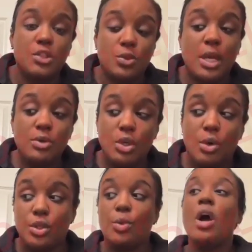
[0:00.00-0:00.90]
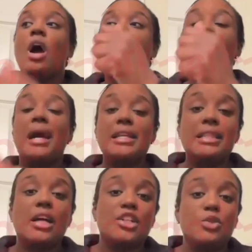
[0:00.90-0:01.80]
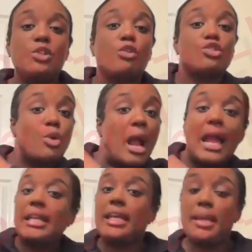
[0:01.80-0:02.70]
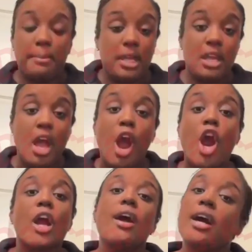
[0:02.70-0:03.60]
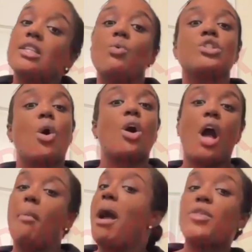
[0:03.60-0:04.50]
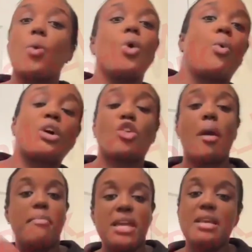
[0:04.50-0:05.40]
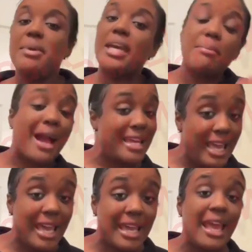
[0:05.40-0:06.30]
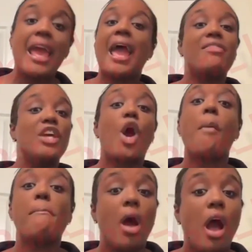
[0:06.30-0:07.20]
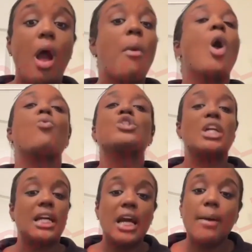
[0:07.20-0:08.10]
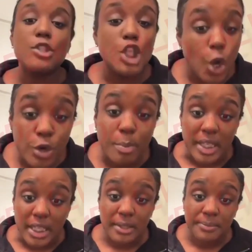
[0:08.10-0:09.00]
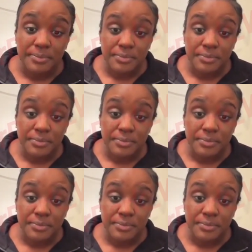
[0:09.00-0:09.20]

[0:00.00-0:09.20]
This is what they was gonna do. Bonnie thought she was gonna try and hit me. Her cousin was gonna come out the woodwork, start beating me in my head, and then her mom was gonna come choke me.